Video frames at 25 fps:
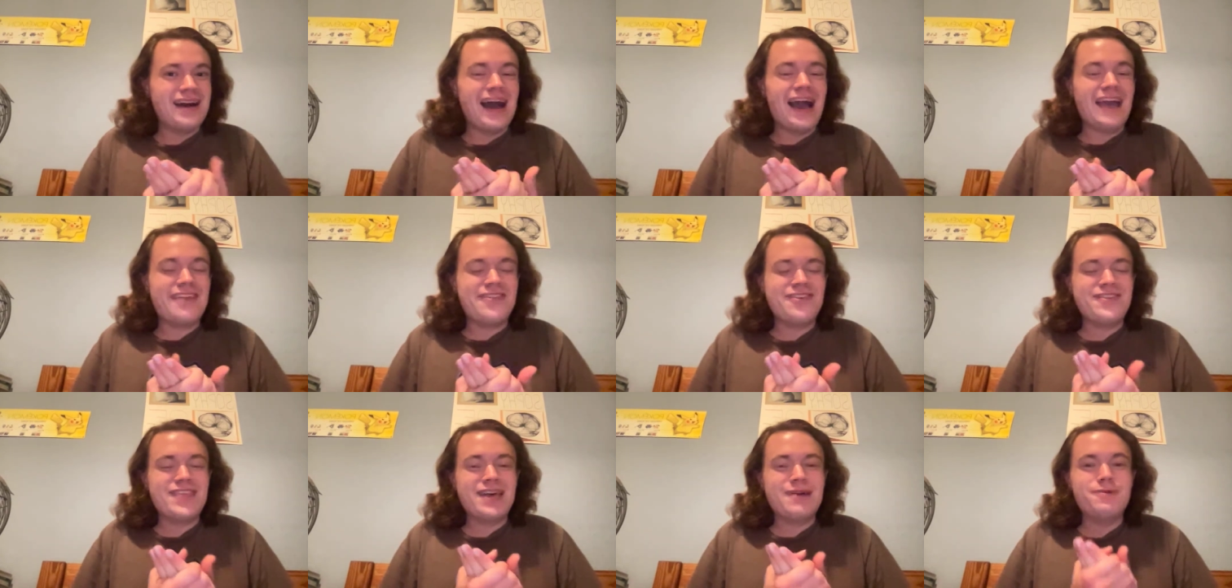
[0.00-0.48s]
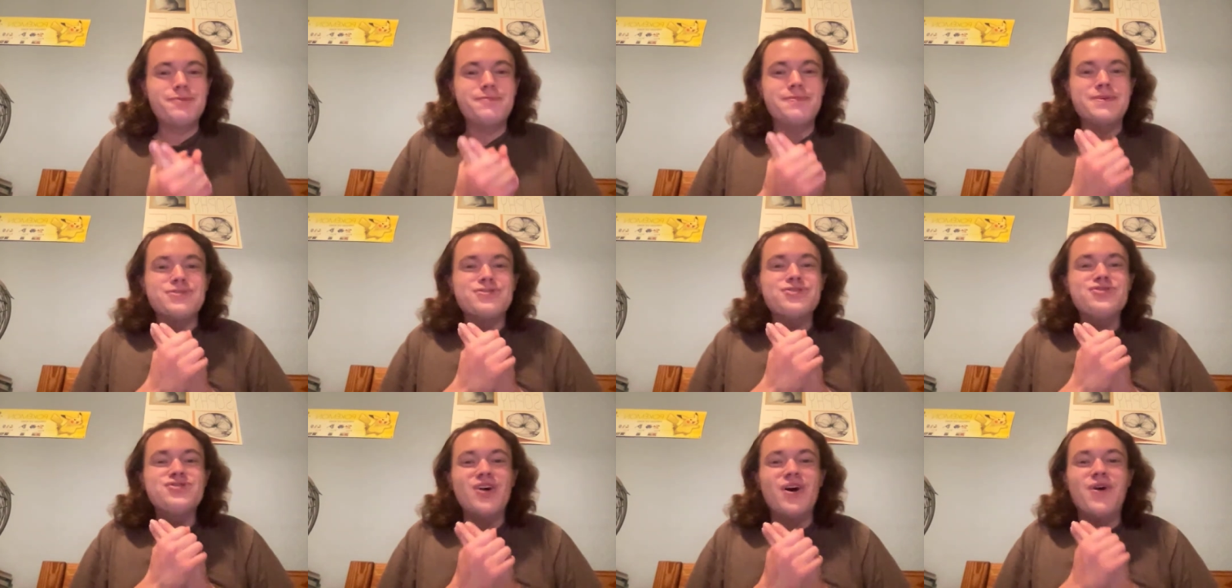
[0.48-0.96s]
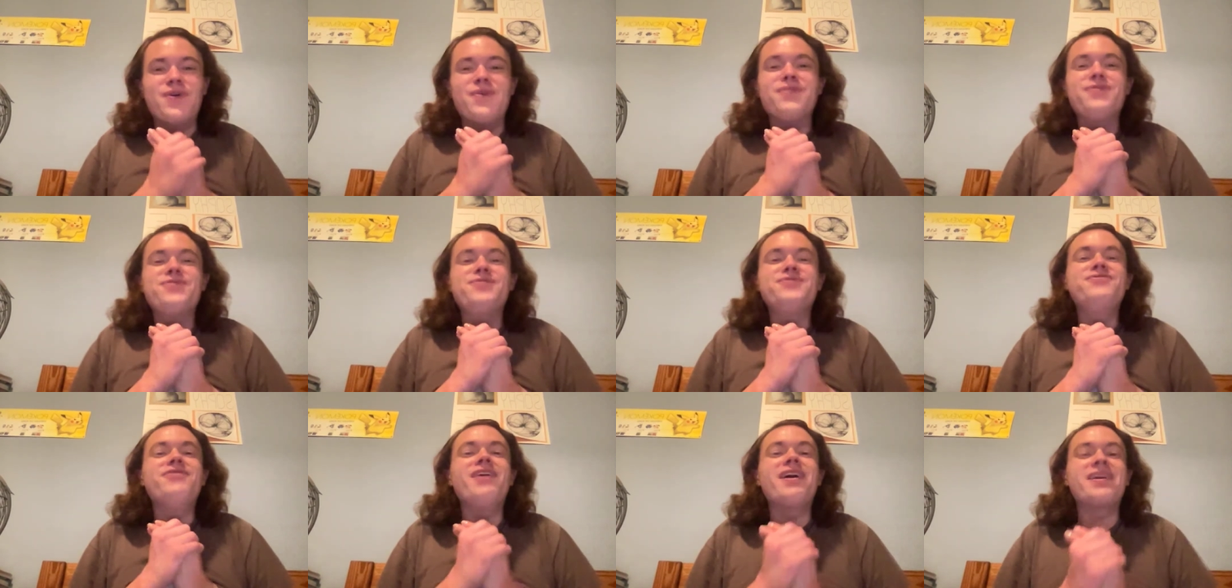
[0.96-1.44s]
I think that would be so
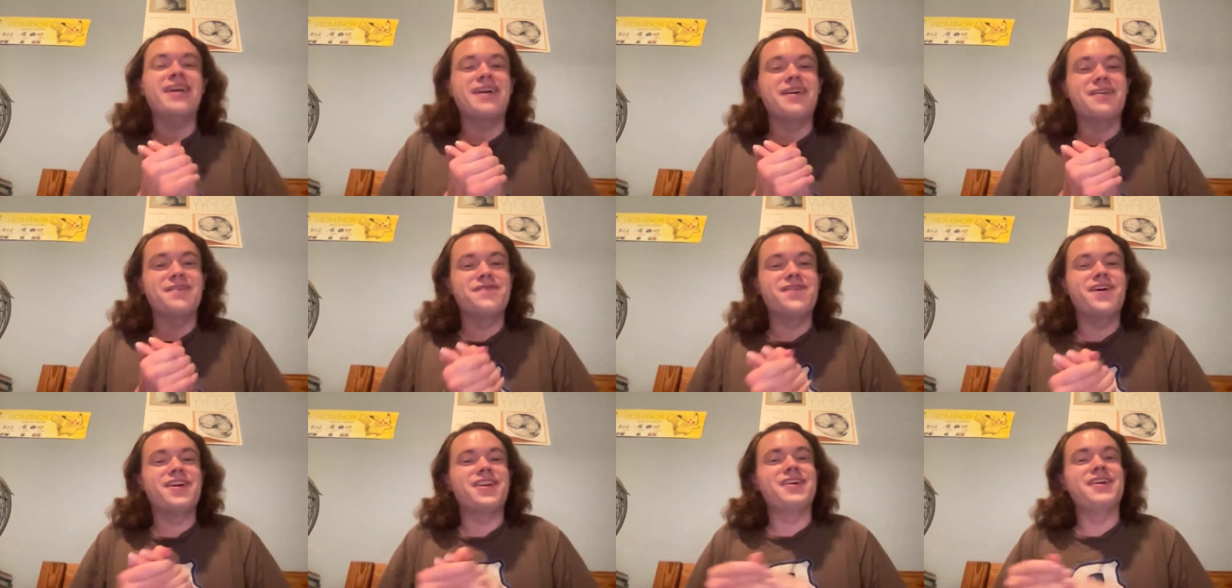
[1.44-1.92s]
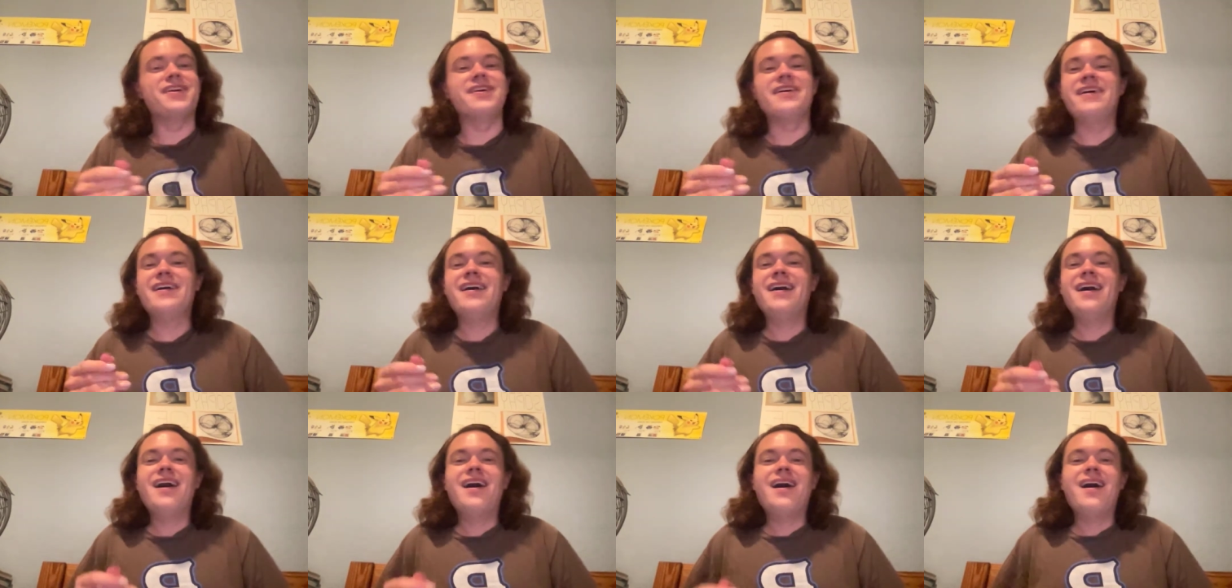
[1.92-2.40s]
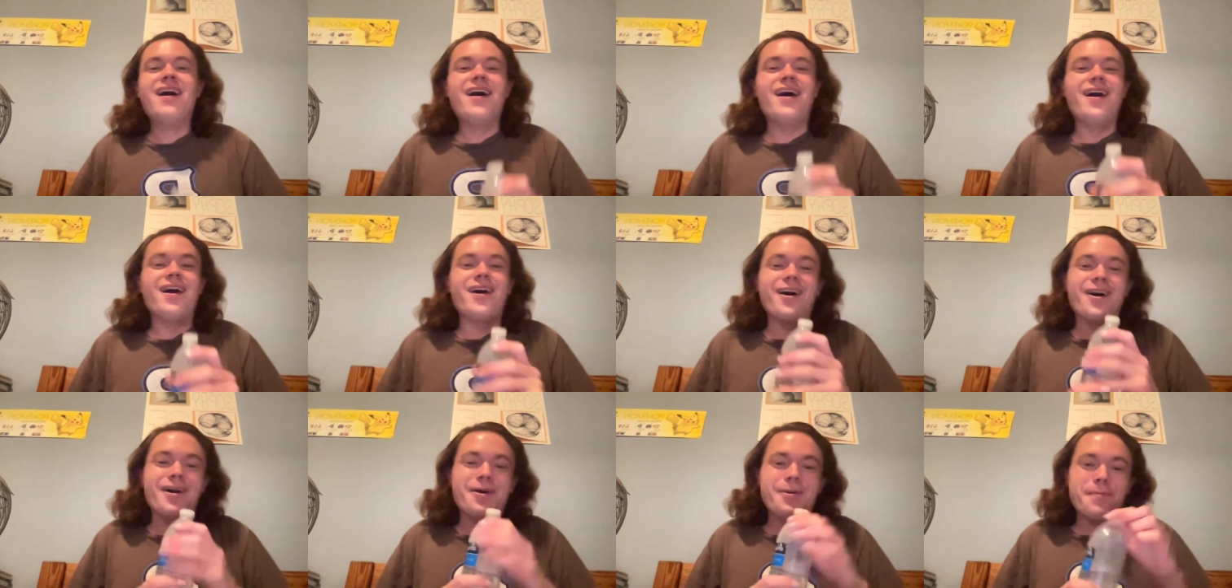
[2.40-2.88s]
fucking funny.
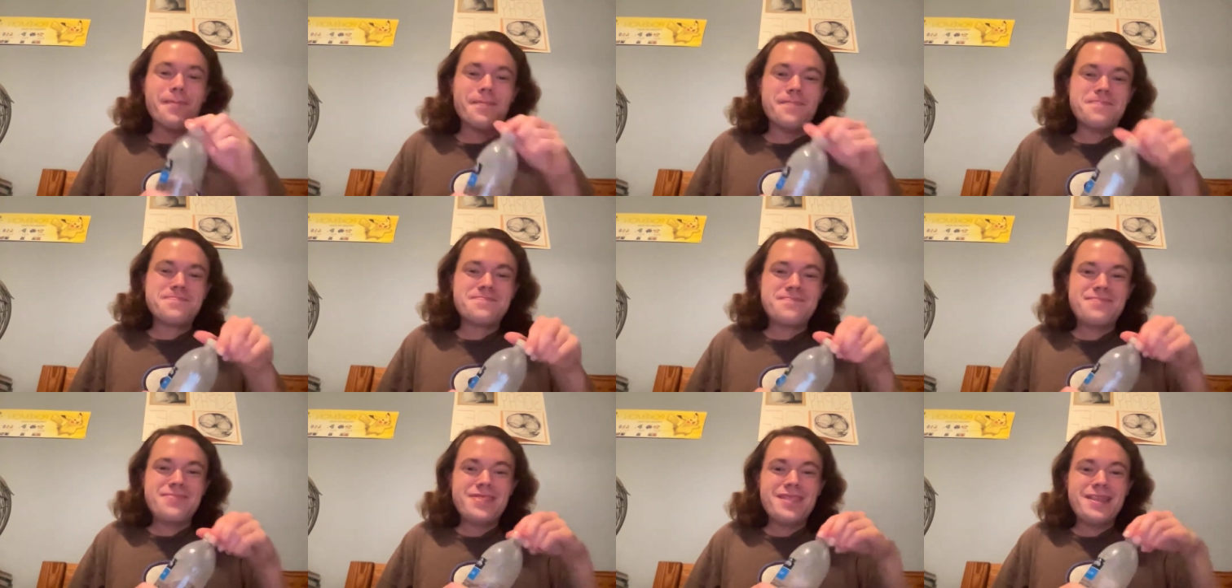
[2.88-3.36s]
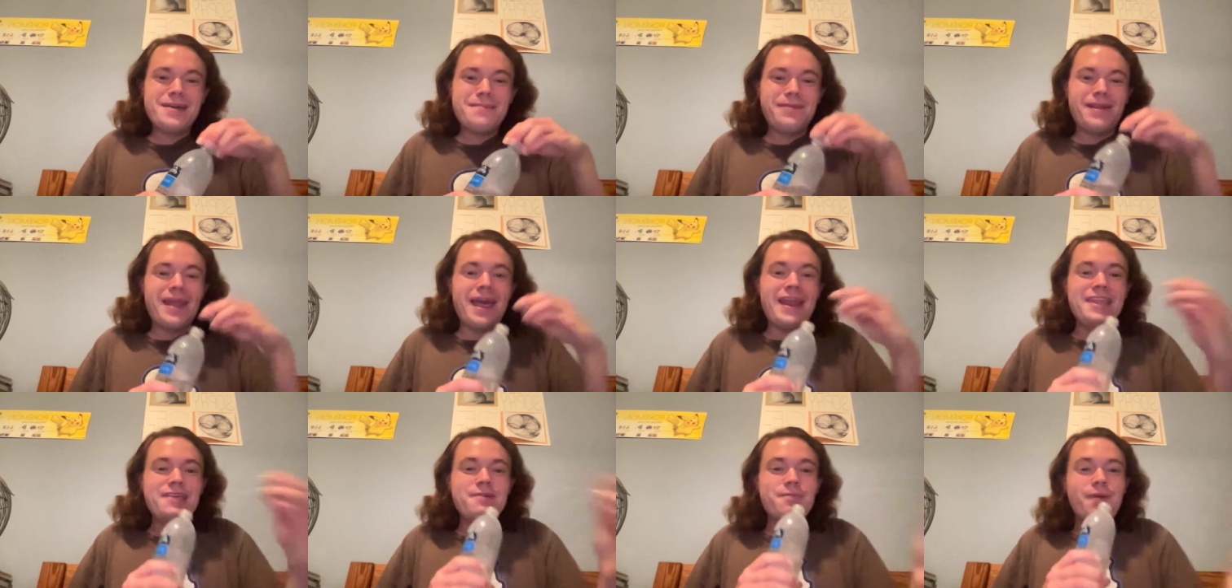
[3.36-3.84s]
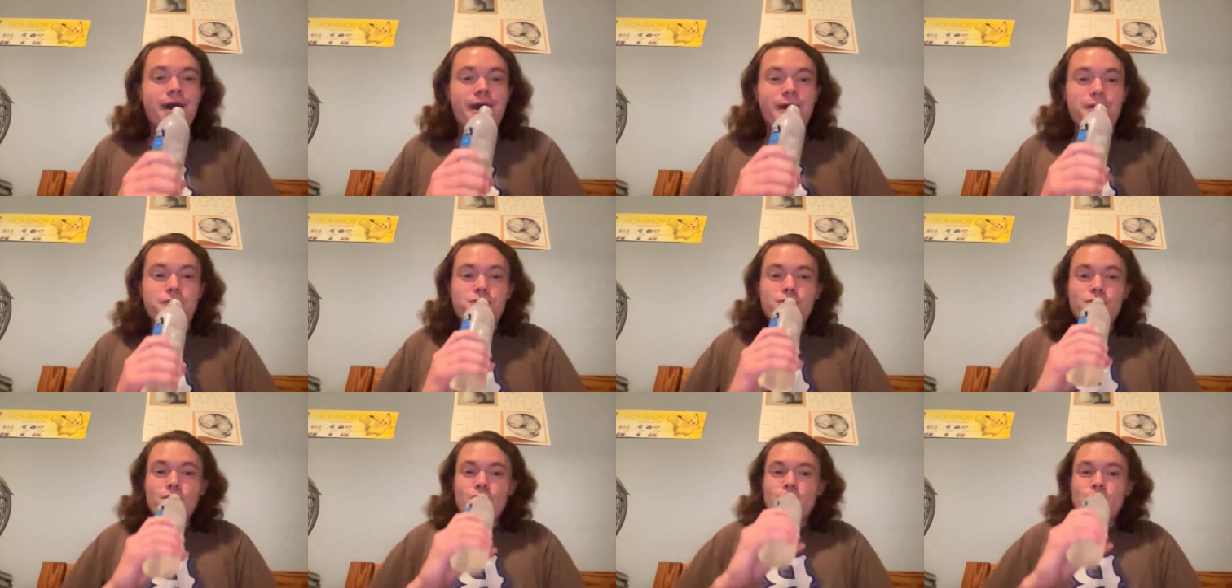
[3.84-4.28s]
But anyway.